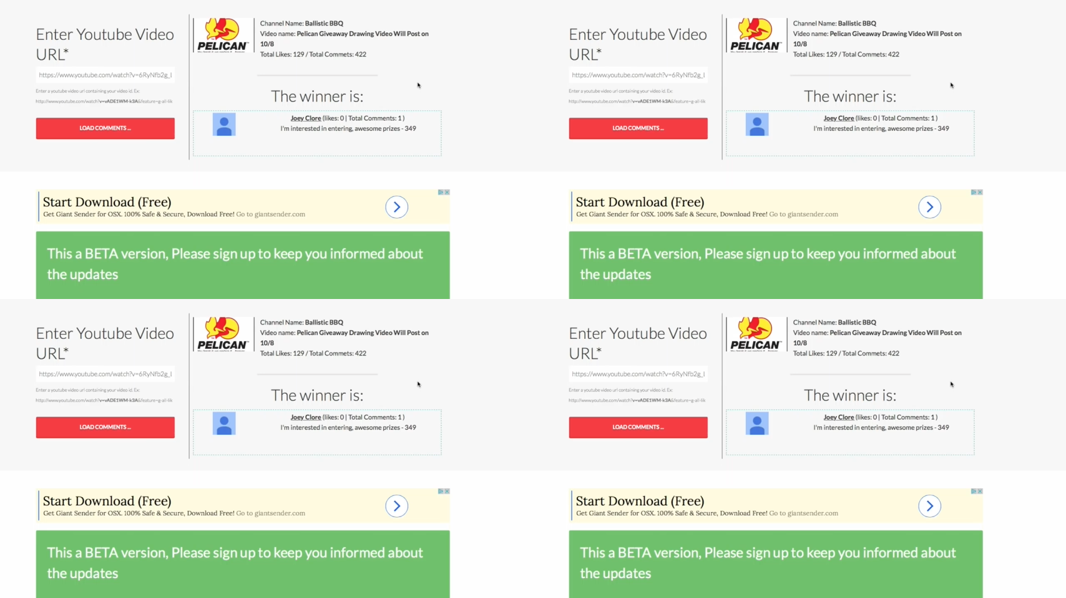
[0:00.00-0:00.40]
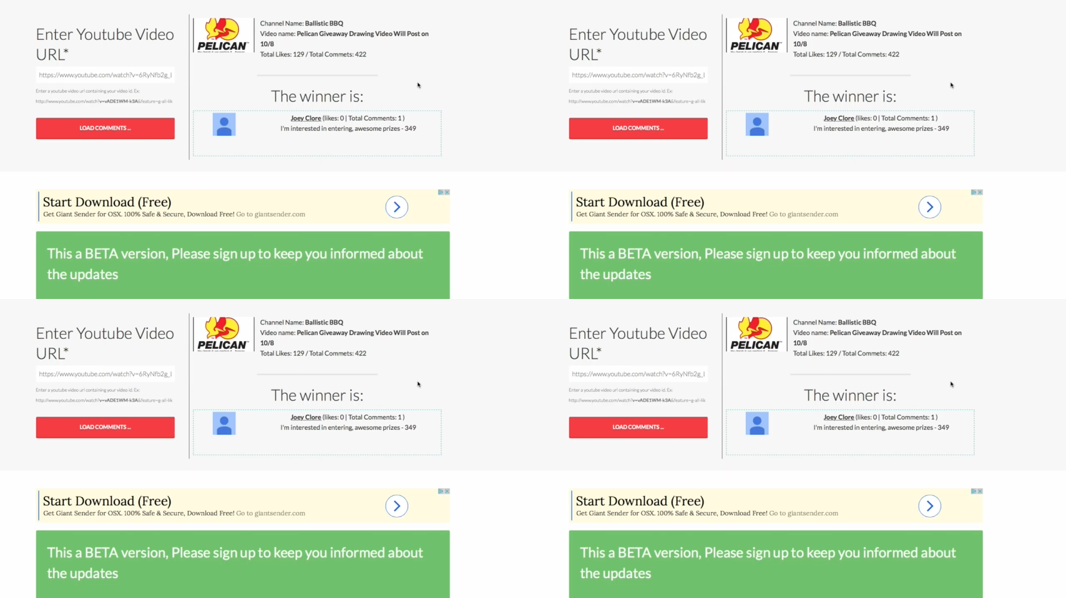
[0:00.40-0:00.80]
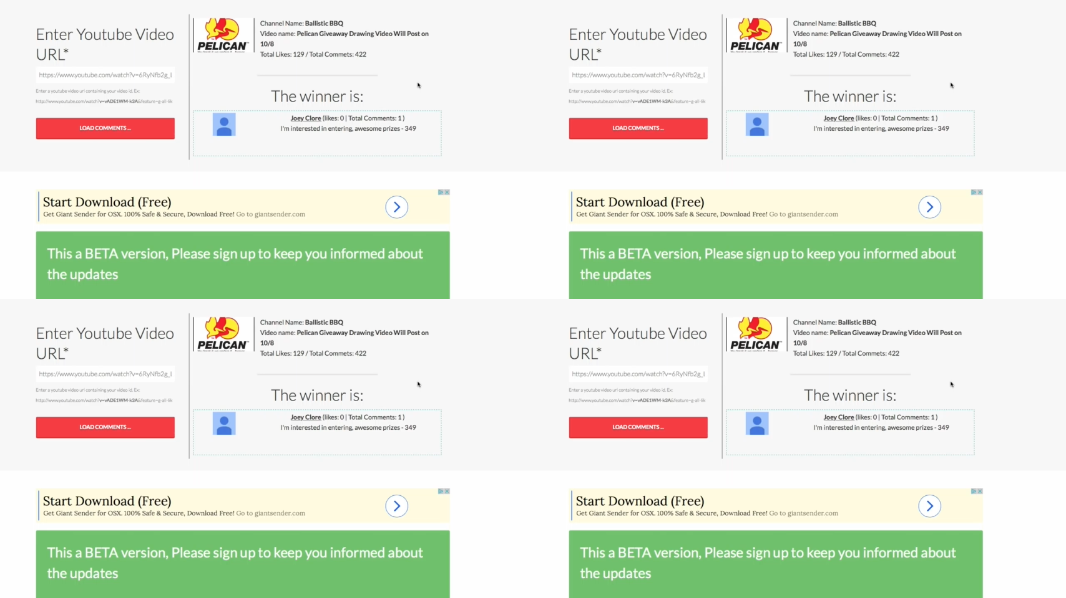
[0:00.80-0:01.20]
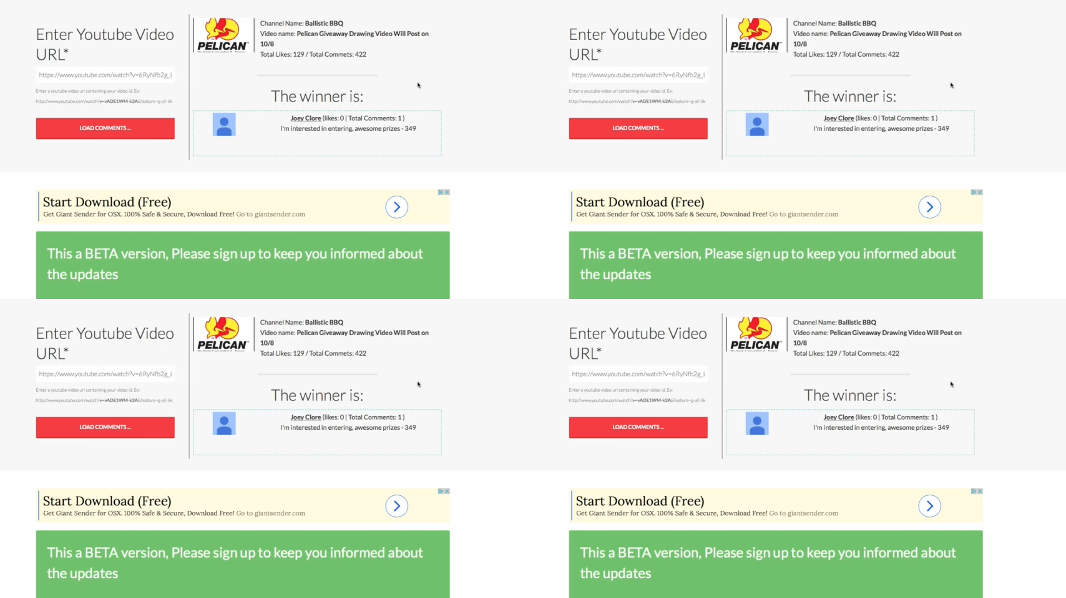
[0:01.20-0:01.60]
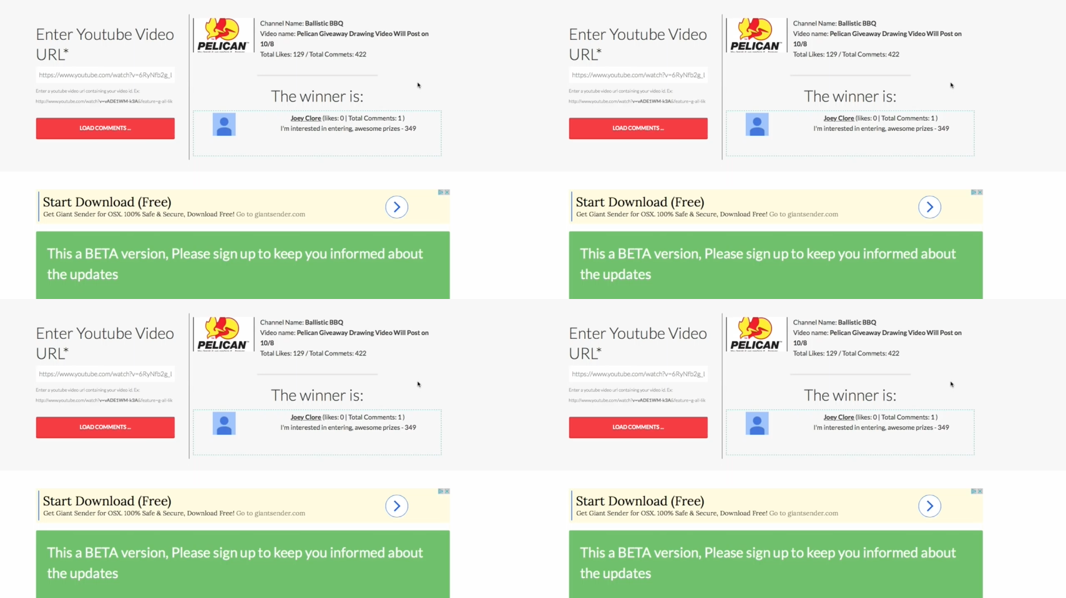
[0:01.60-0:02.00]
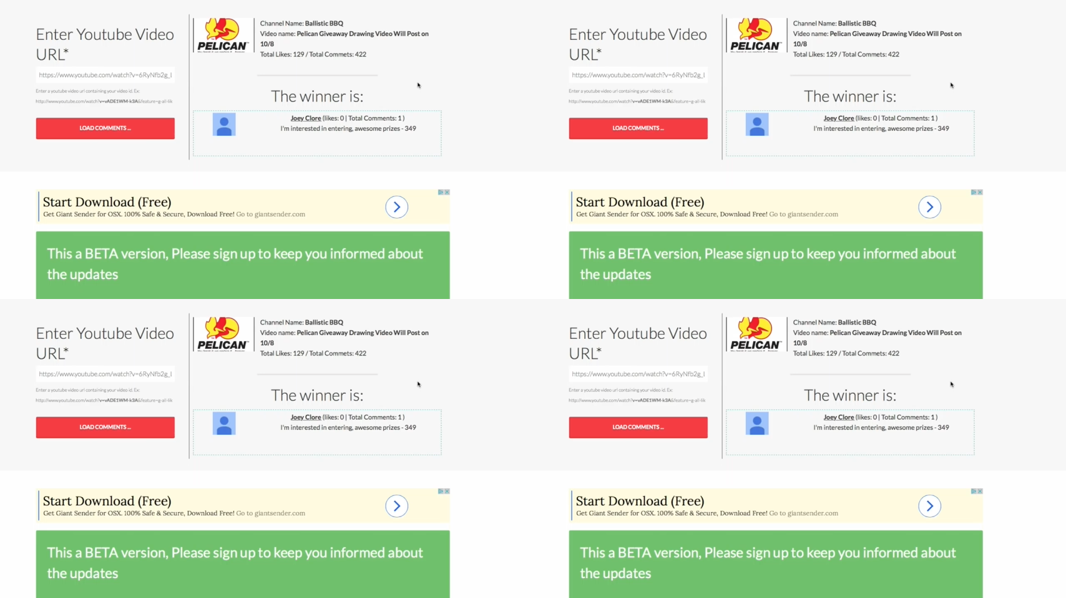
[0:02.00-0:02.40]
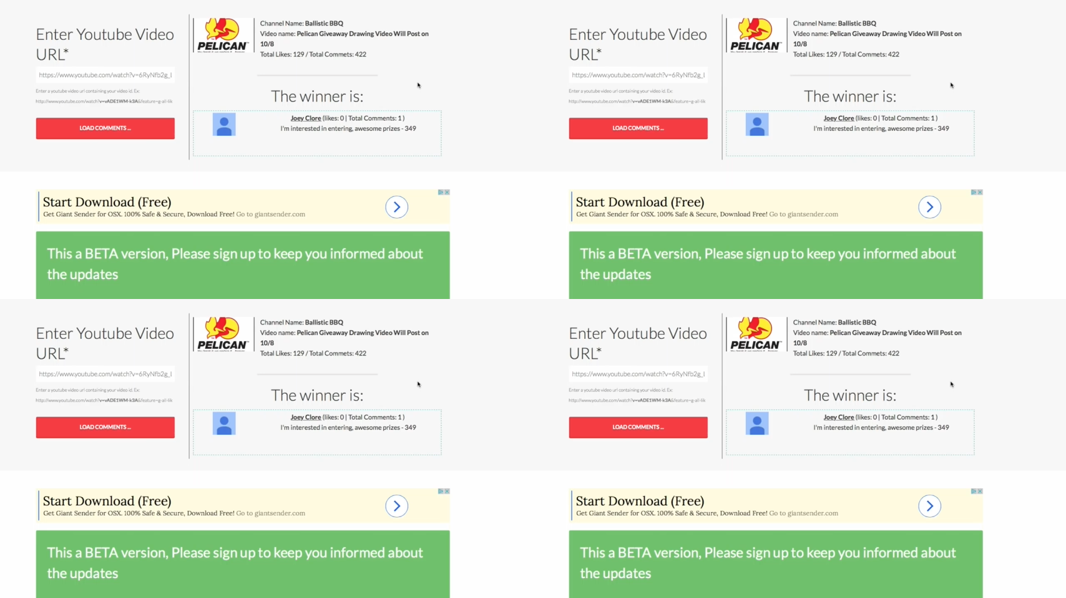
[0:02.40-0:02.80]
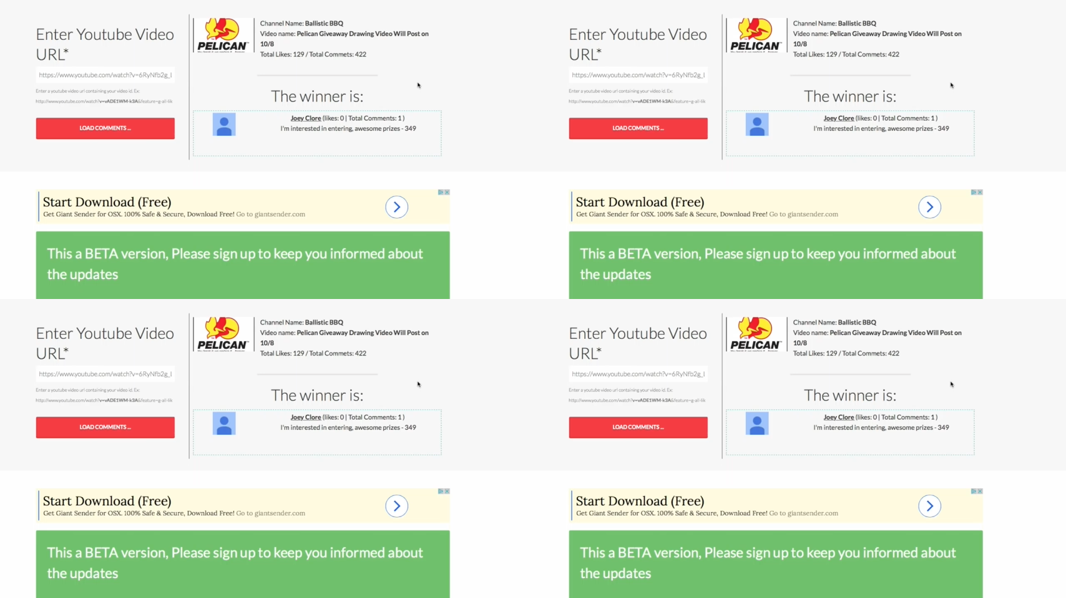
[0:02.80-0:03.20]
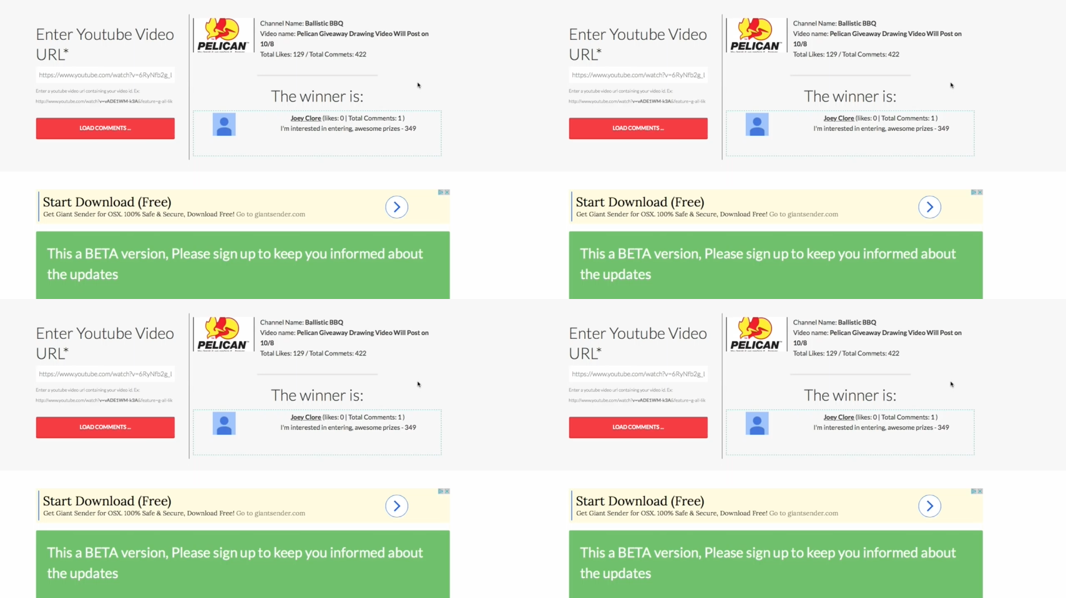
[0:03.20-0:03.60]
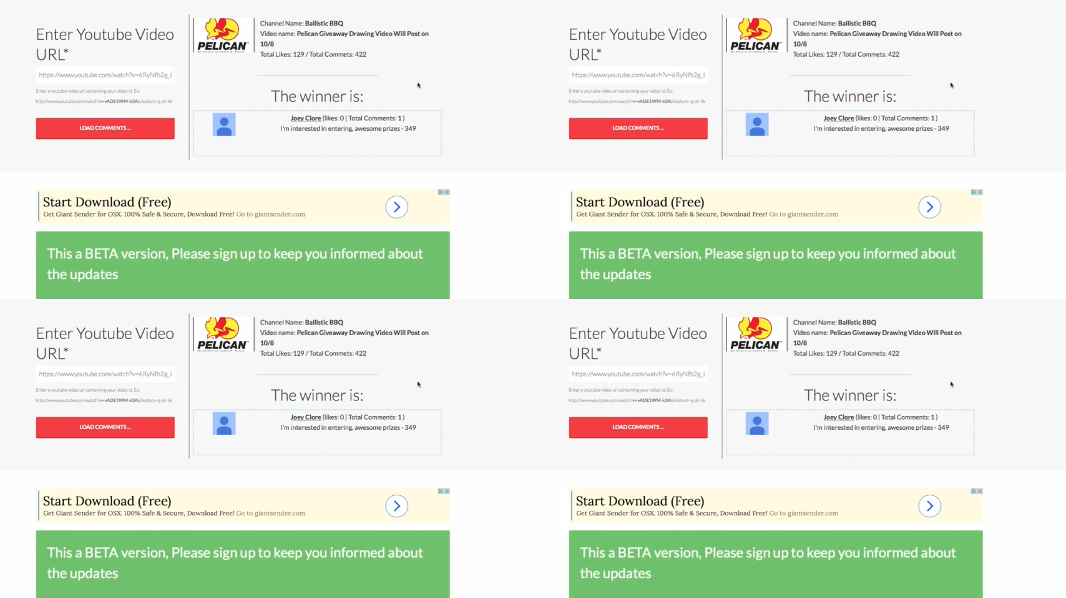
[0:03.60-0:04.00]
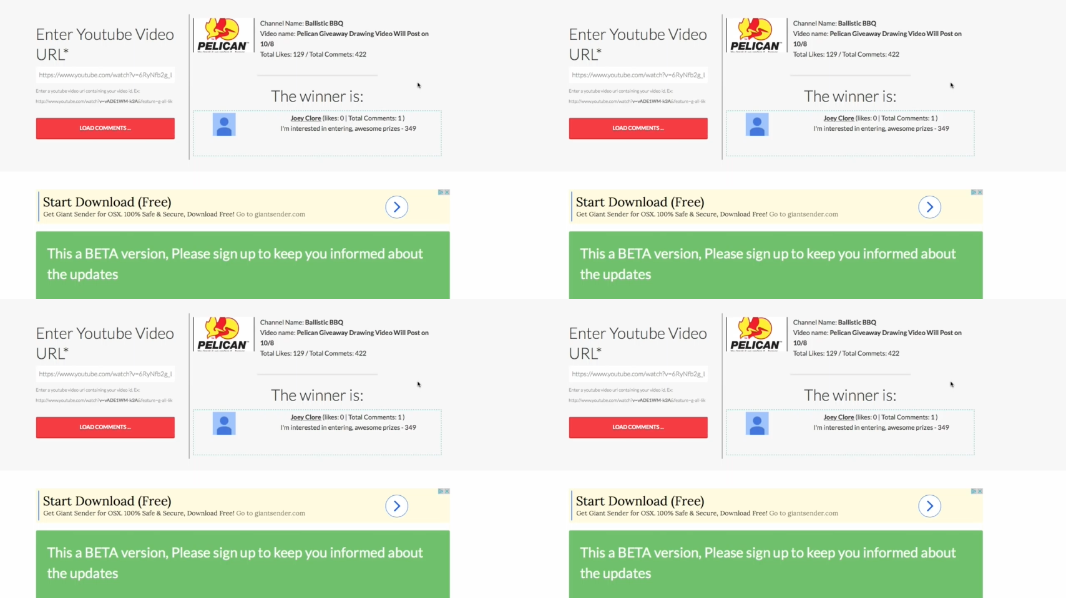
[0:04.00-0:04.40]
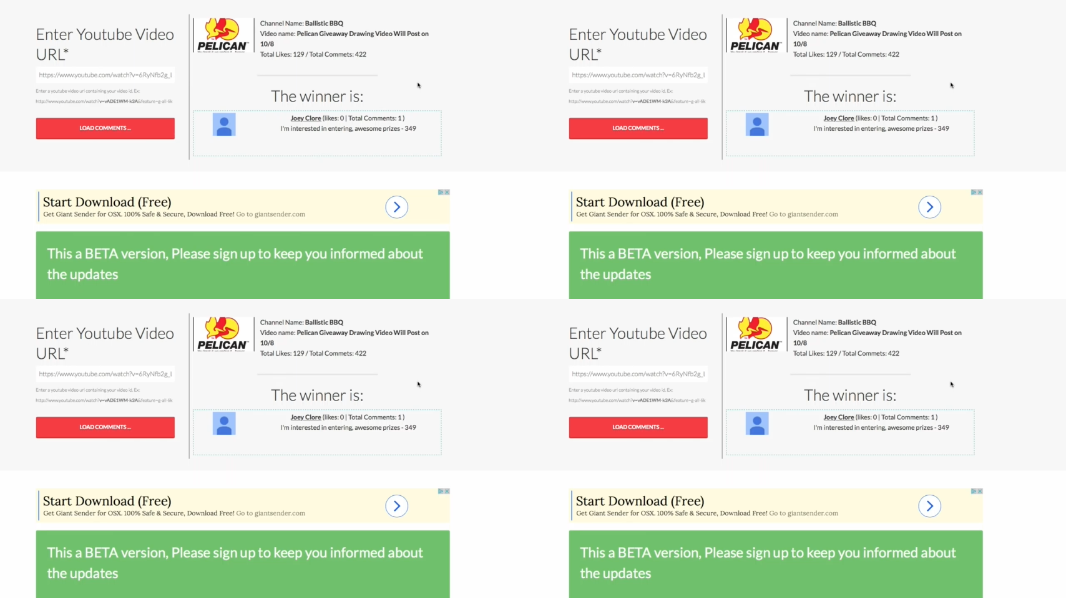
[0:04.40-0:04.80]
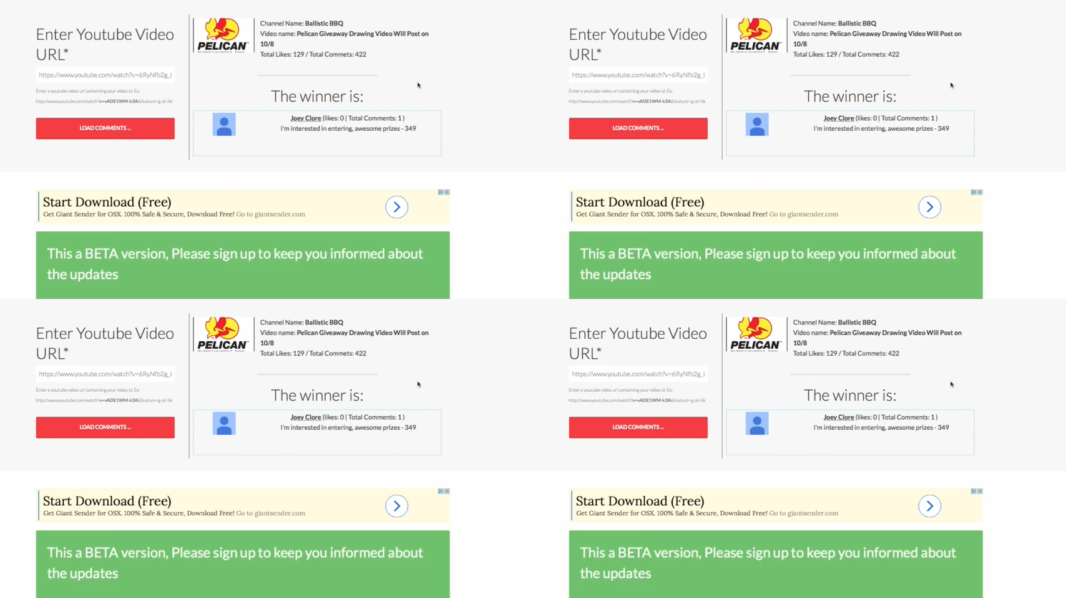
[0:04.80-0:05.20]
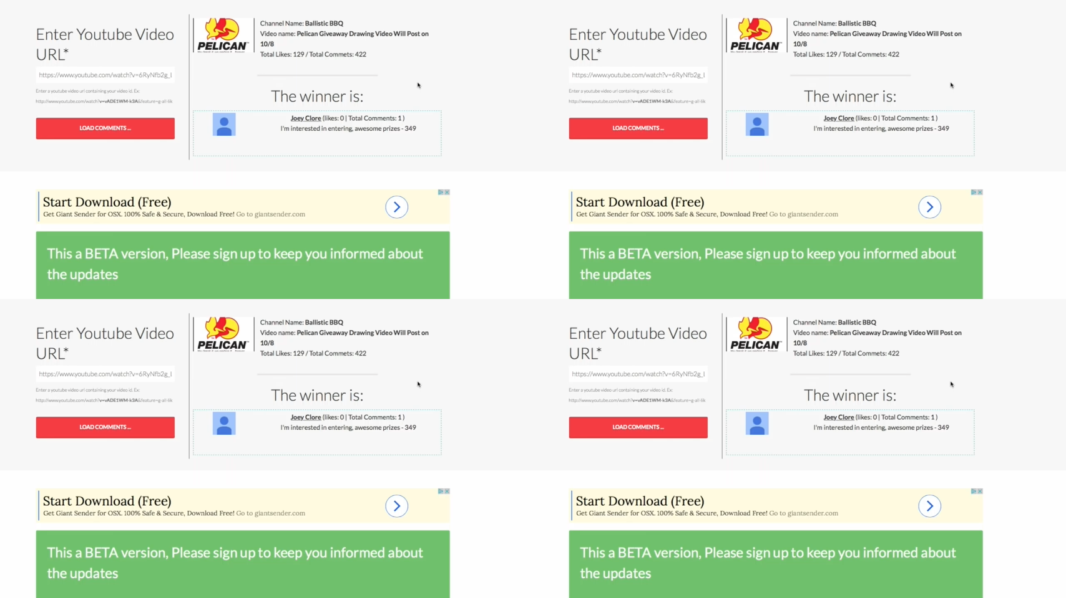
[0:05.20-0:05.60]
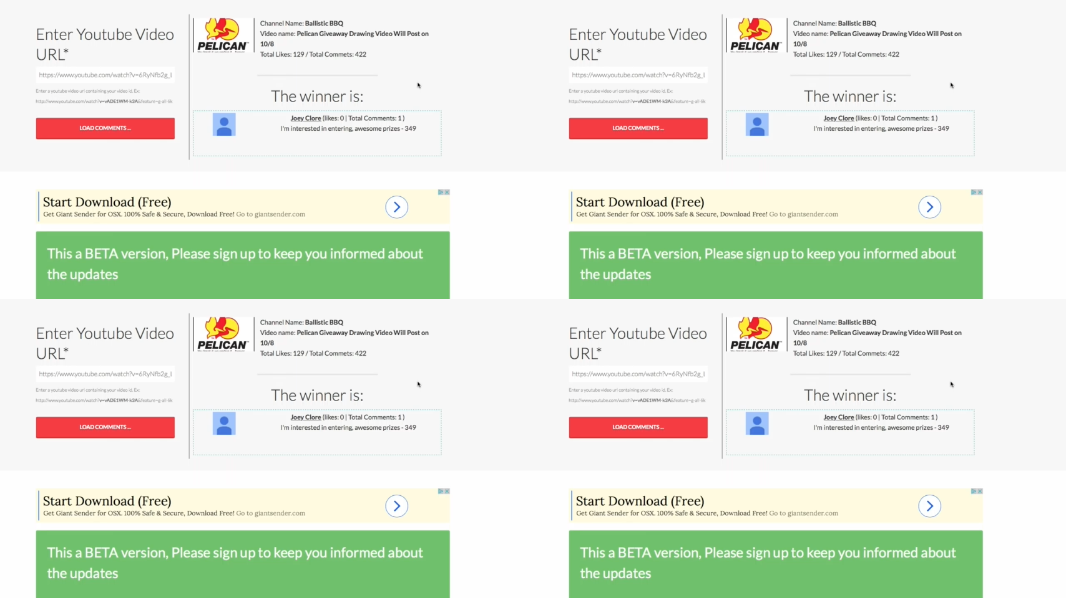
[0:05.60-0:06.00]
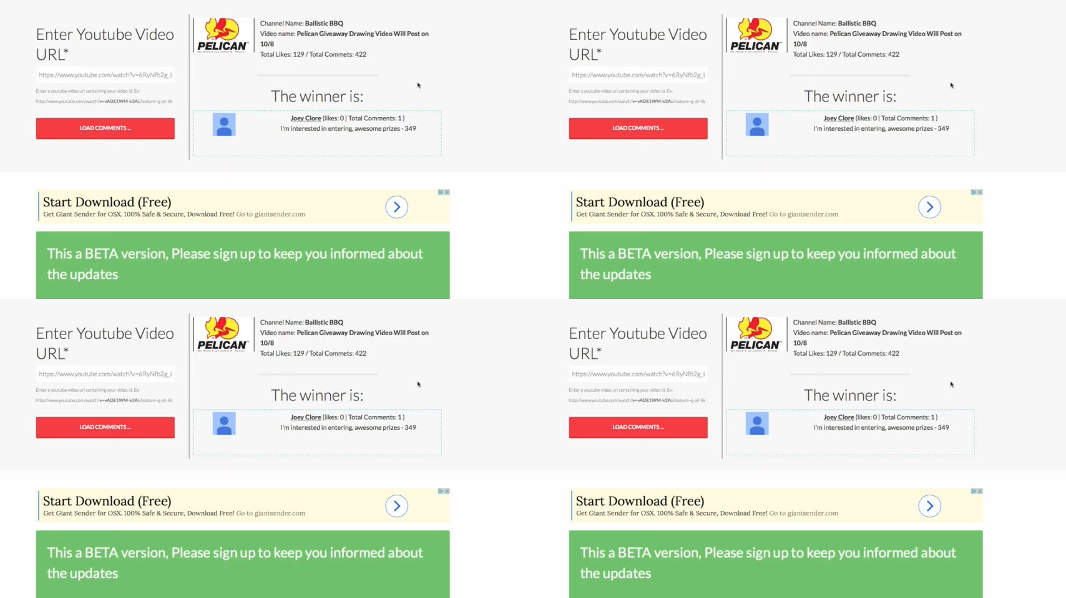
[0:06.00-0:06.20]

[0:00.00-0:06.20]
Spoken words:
Nobody's mouth can be seen.